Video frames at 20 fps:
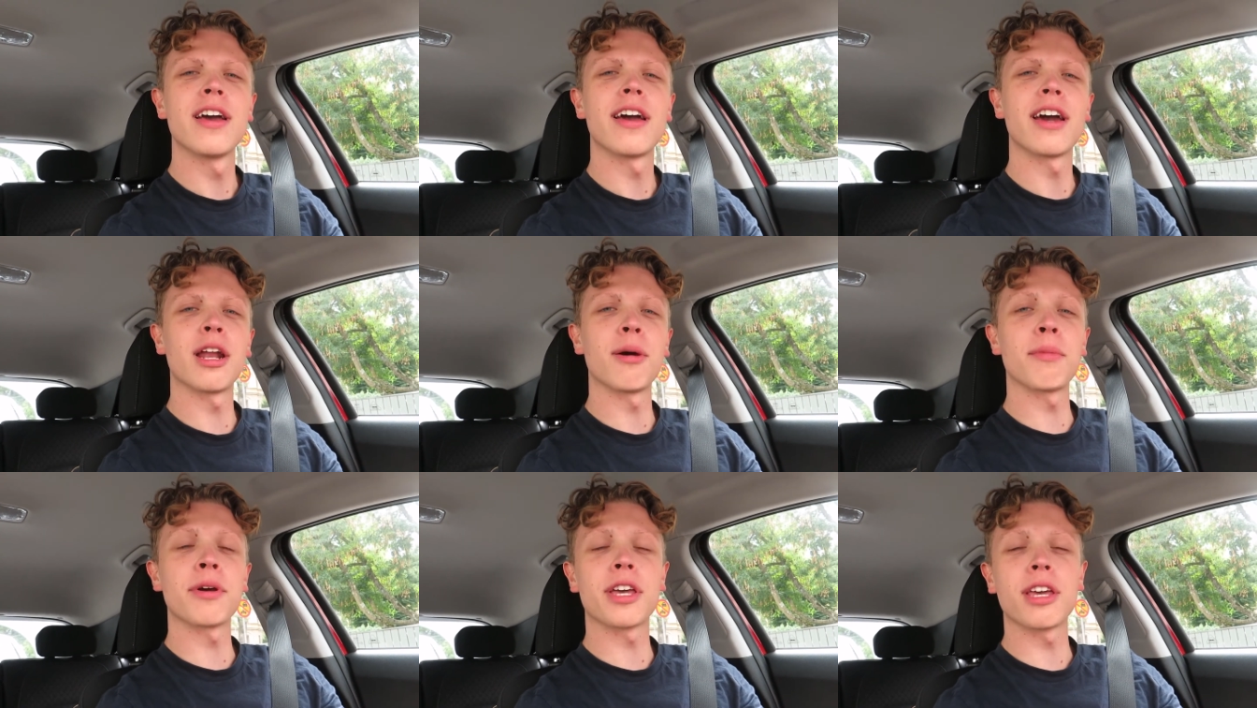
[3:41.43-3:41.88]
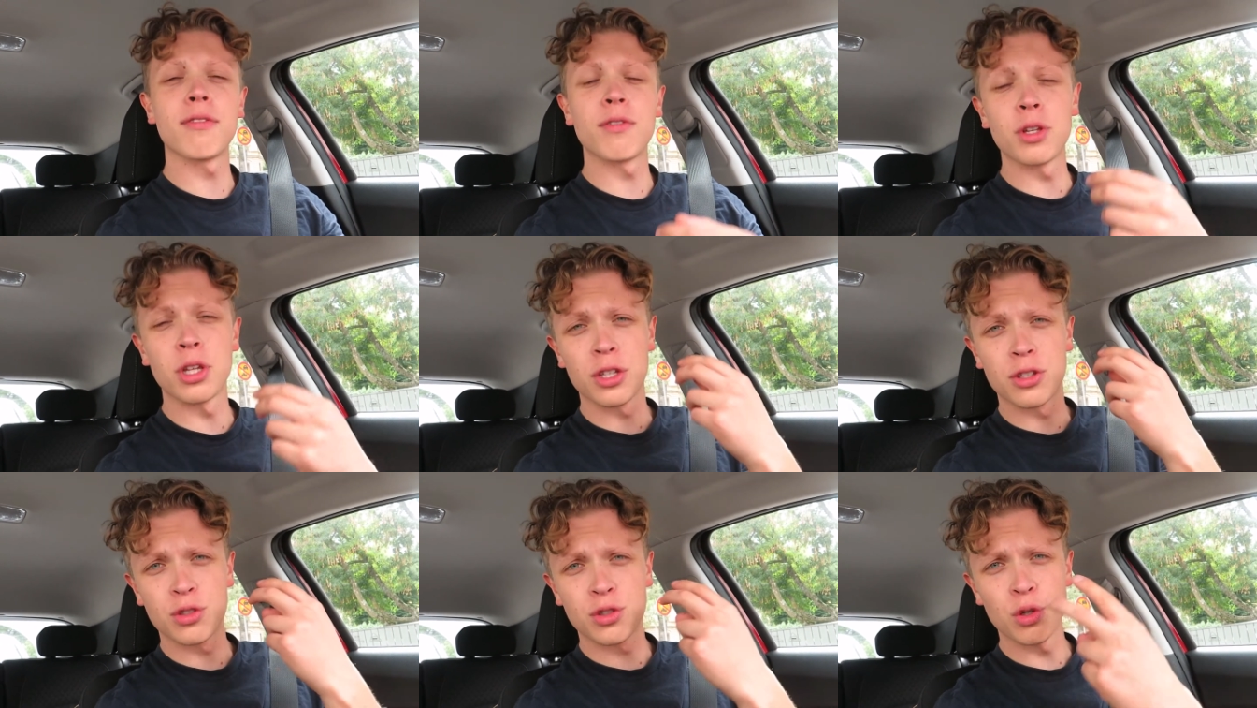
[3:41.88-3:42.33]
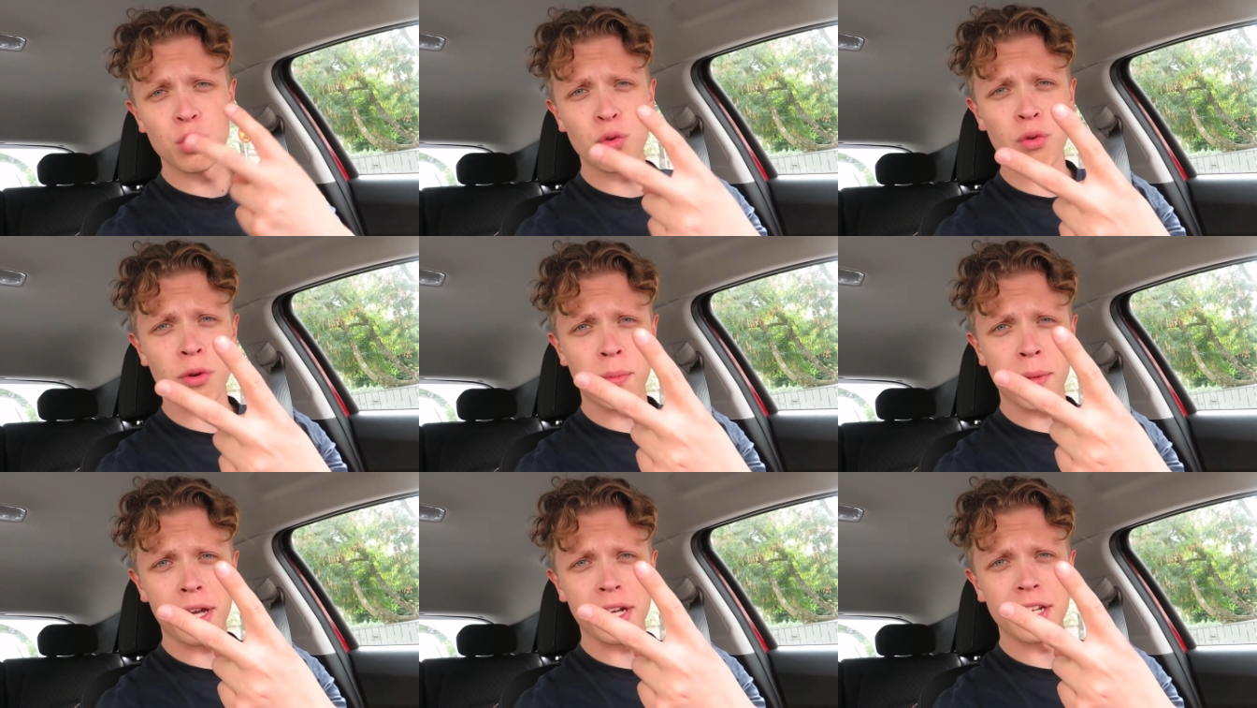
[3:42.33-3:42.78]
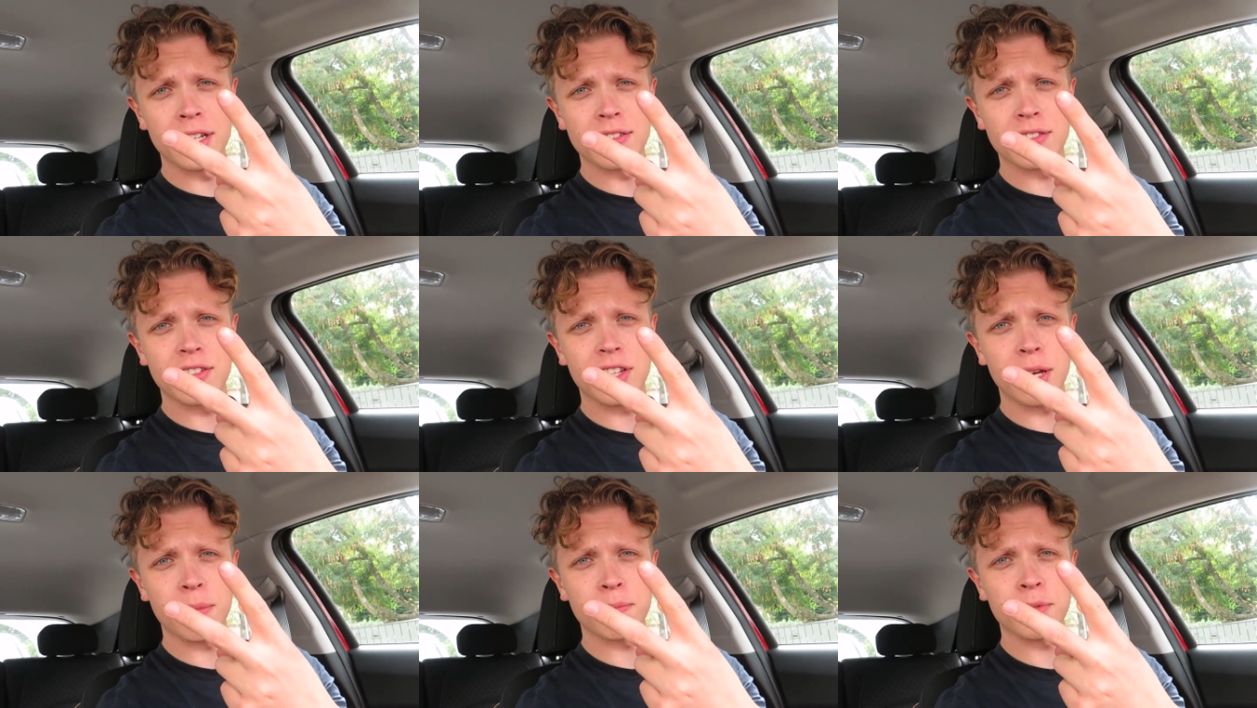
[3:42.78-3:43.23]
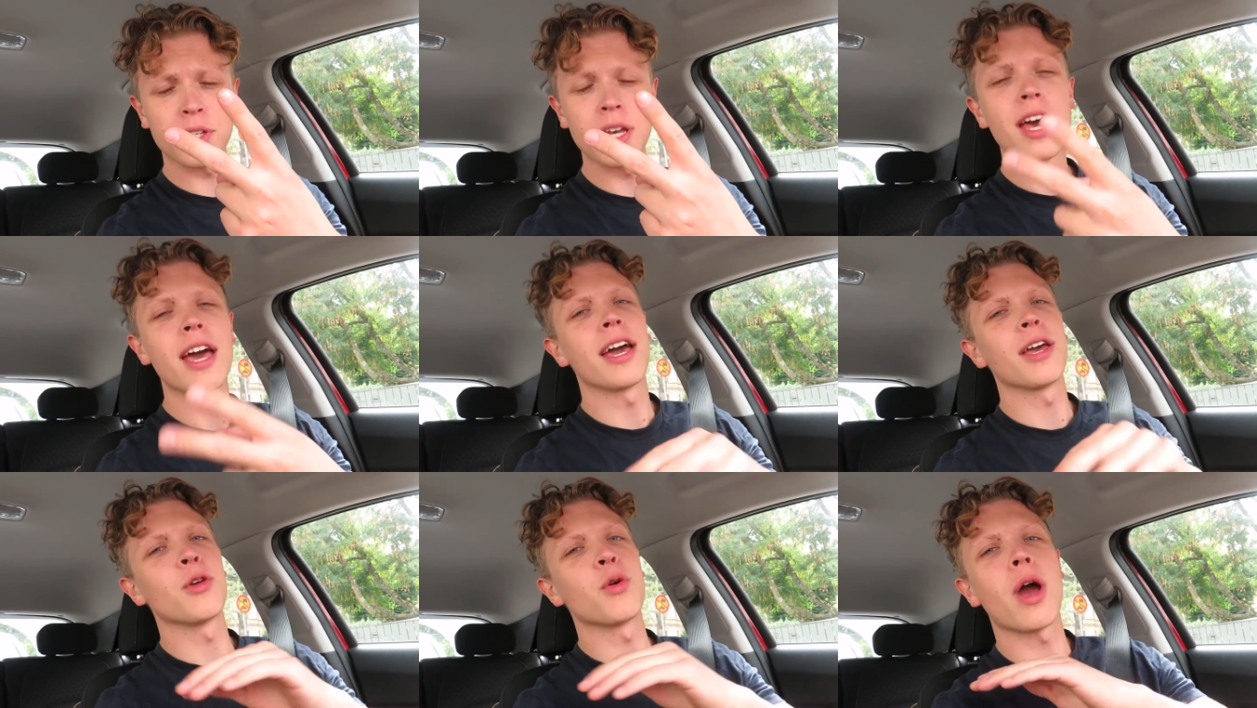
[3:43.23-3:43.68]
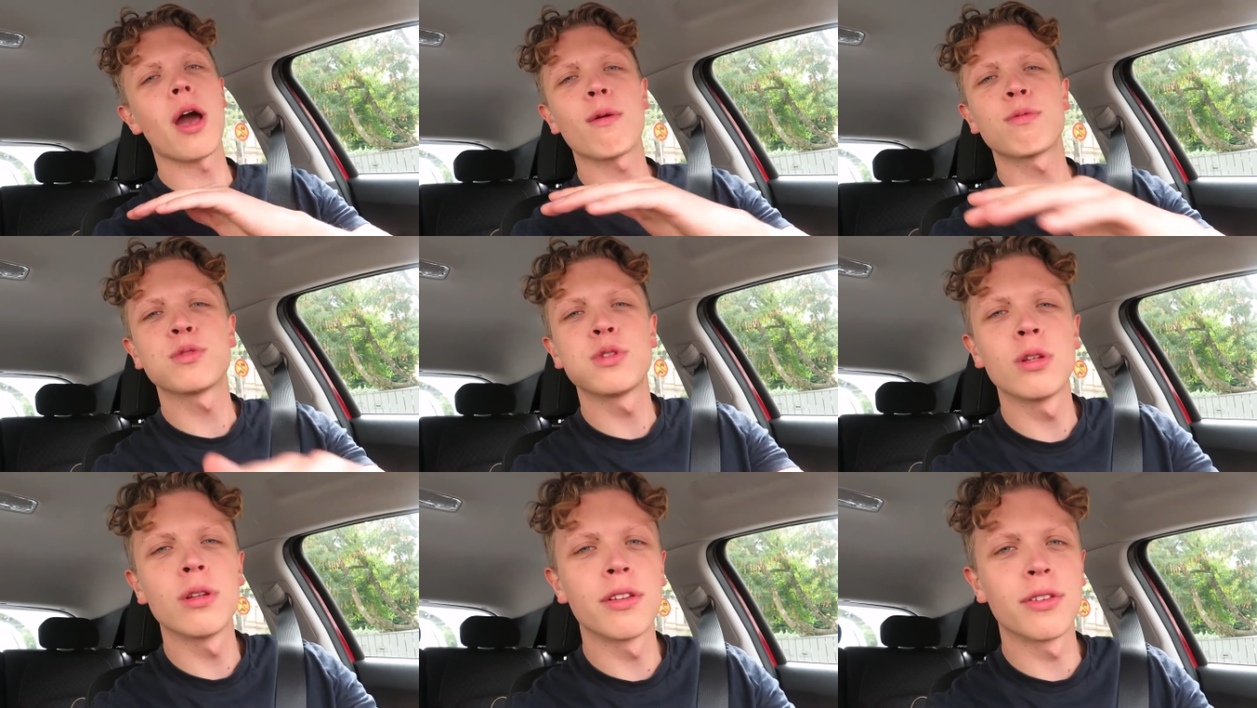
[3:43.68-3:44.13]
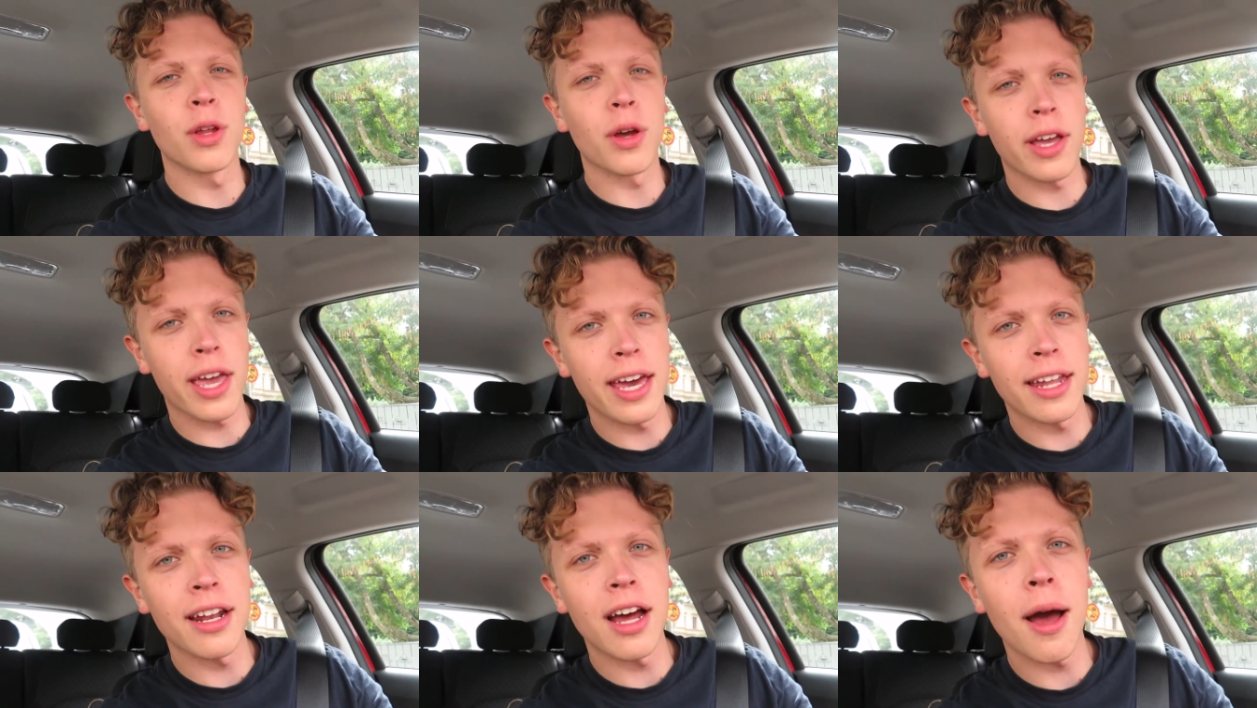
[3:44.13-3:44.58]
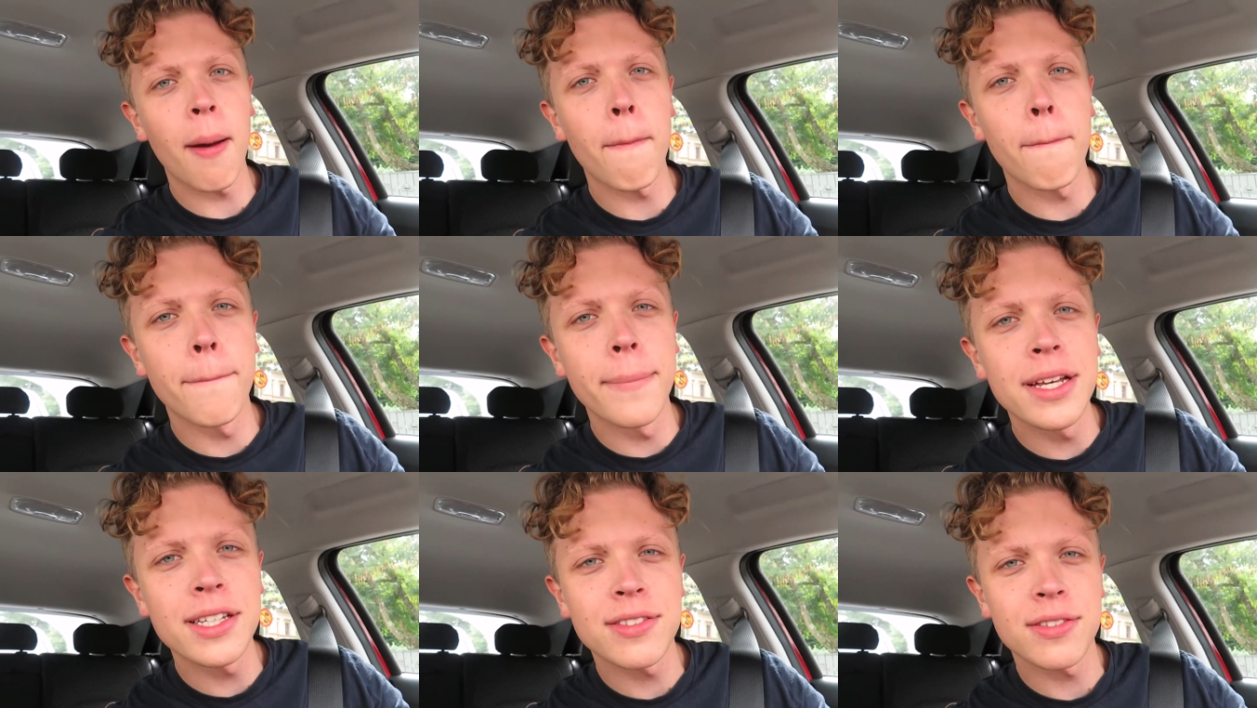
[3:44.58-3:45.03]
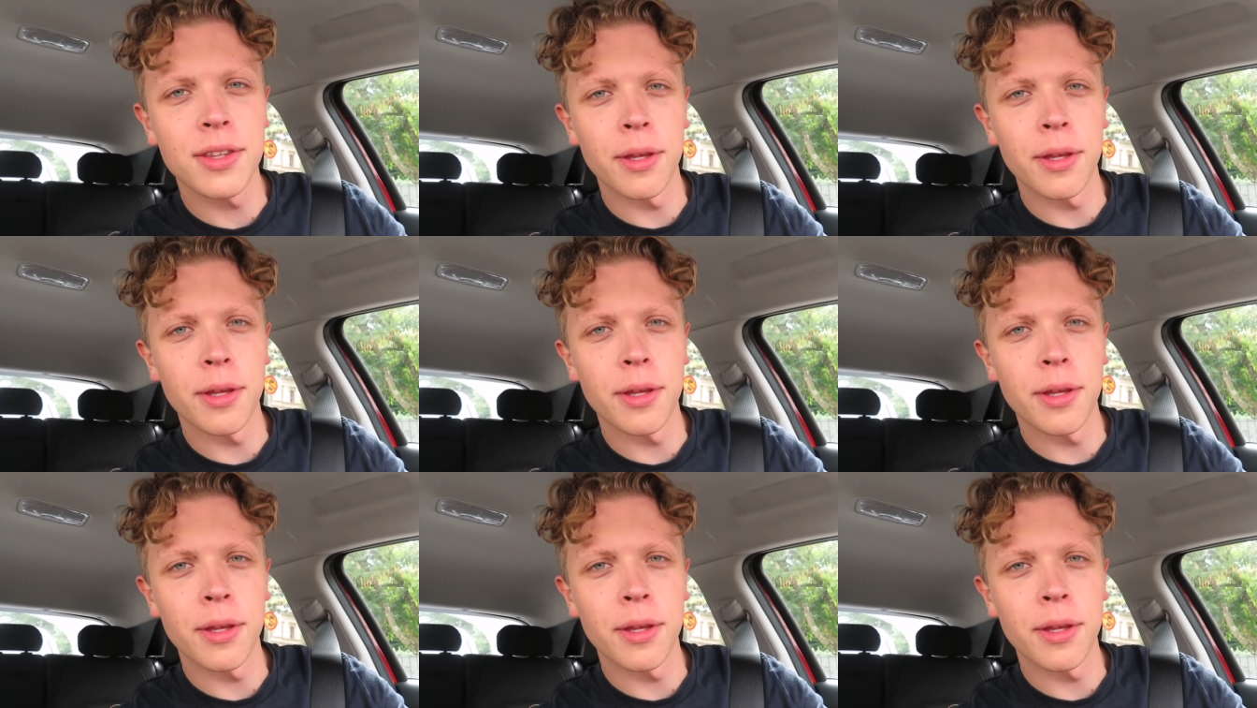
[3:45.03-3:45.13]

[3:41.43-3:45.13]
And I'm gonna give you the 2 remaining tips, and you absolutely cannot miss